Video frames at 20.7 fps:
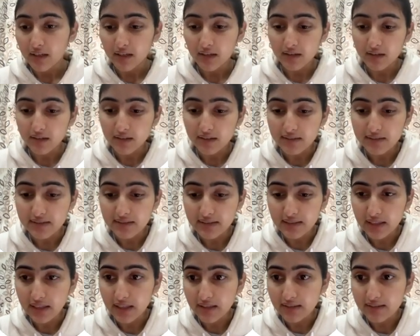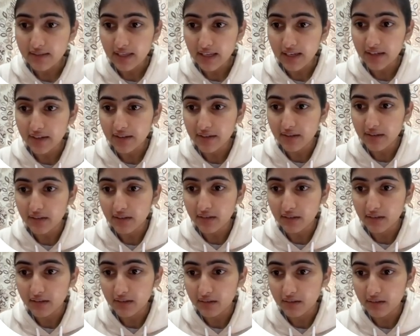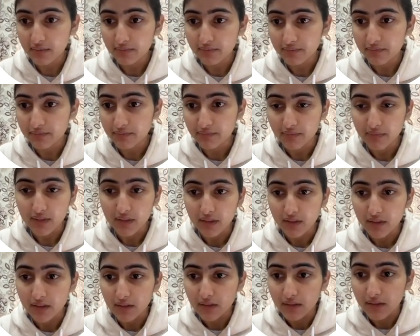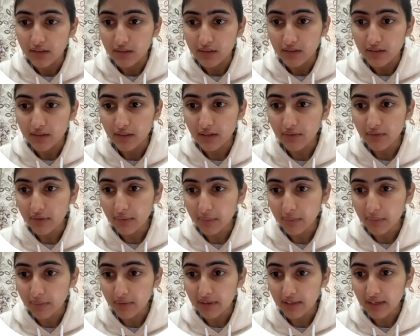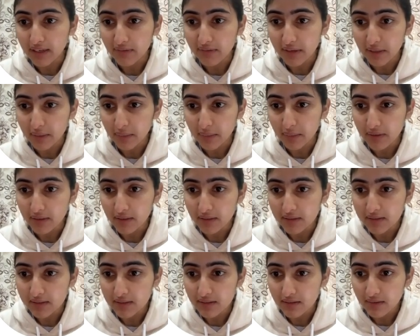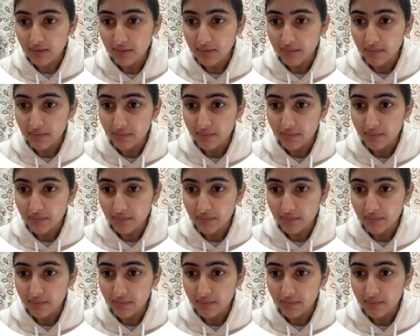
send the deliverables